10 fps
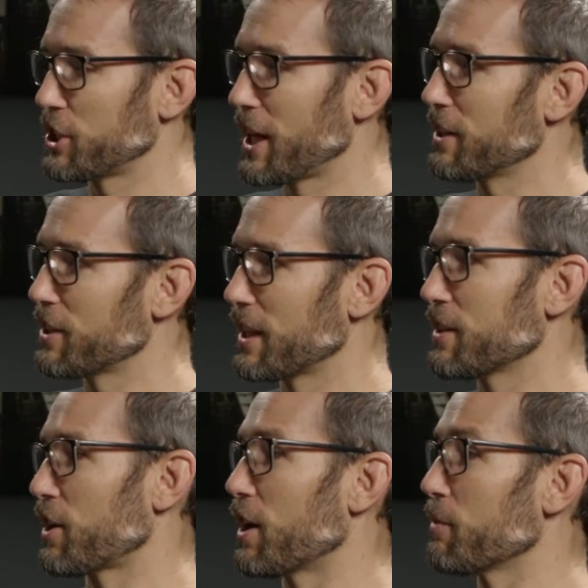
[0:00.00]
change
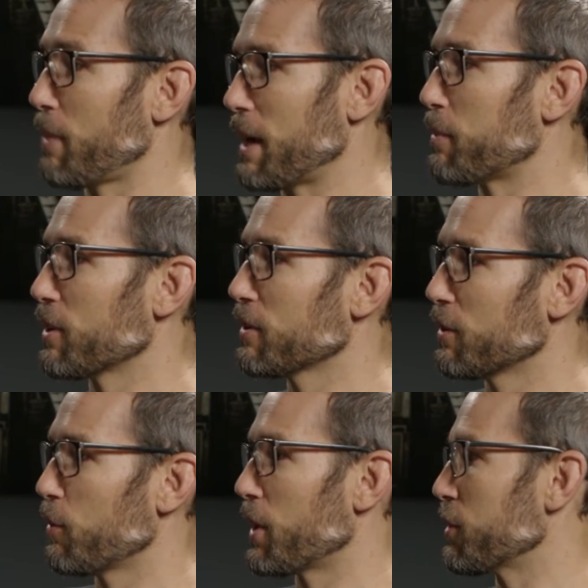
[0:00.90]
things on paper,
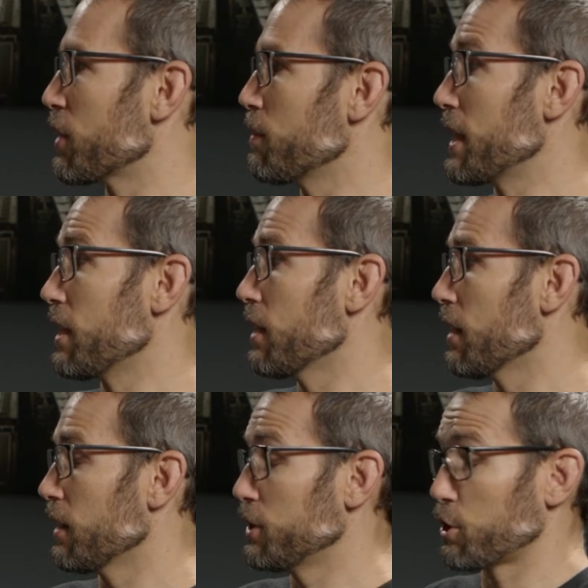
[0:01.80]
whether it be
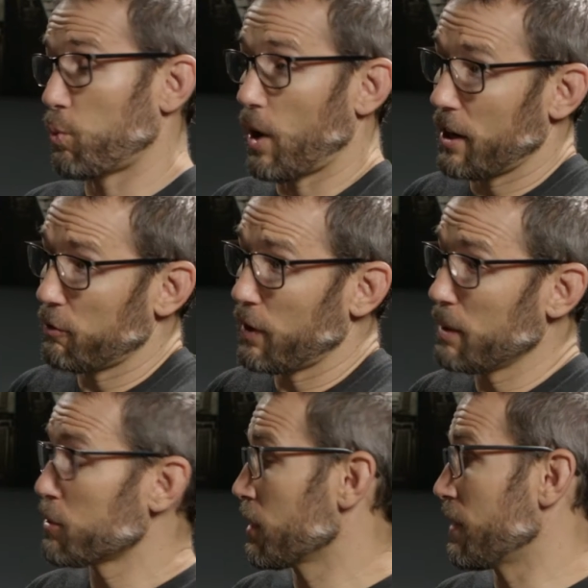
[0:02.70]
just
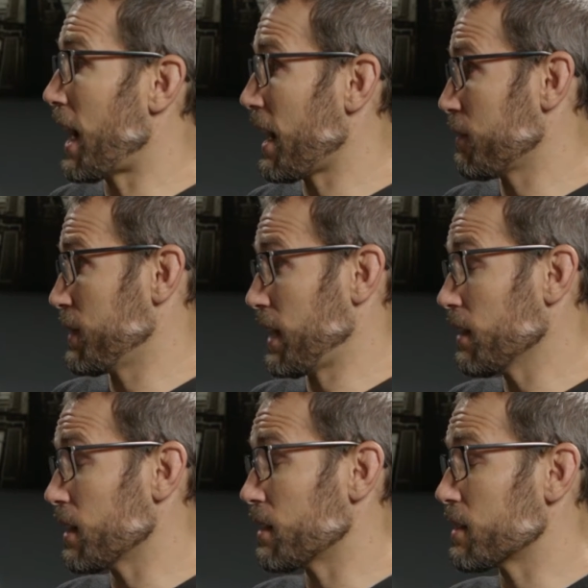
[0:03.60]
wireframes or even
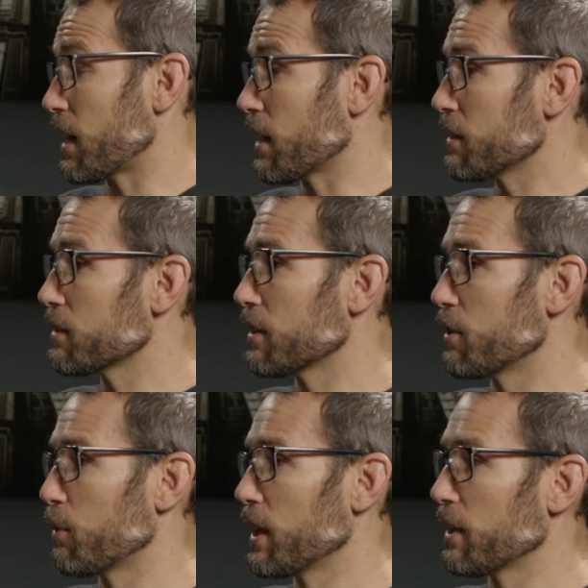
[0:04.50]
high-fidelity designs. We
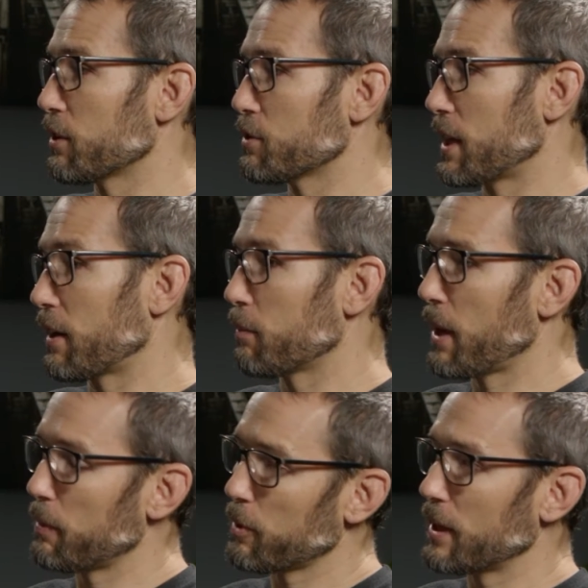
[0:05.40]
can get those down on
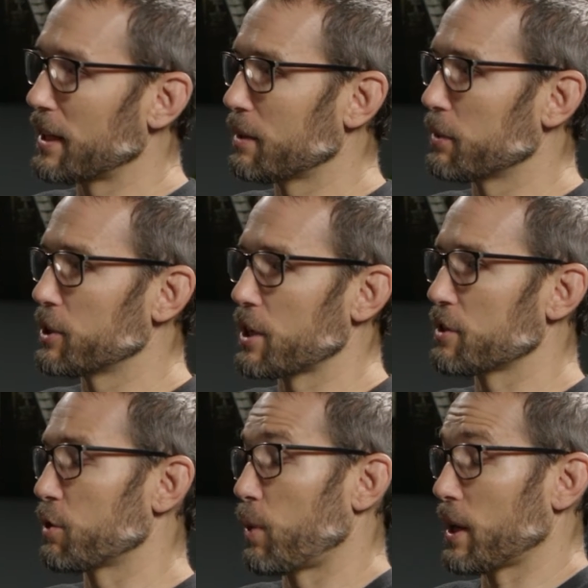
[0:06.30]
paper and get them
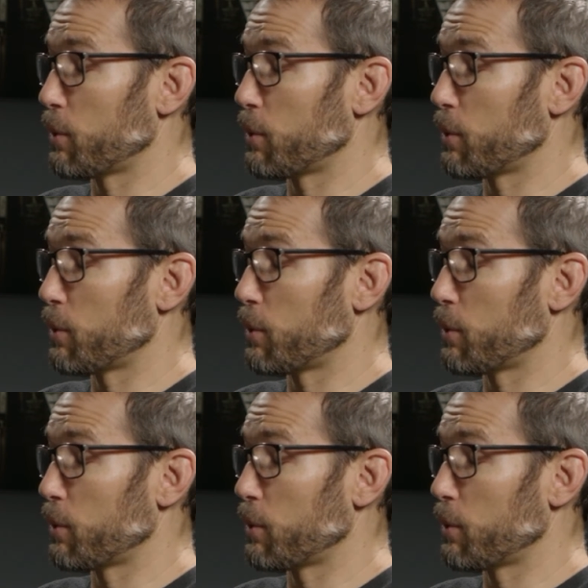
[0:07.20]
adjusted quite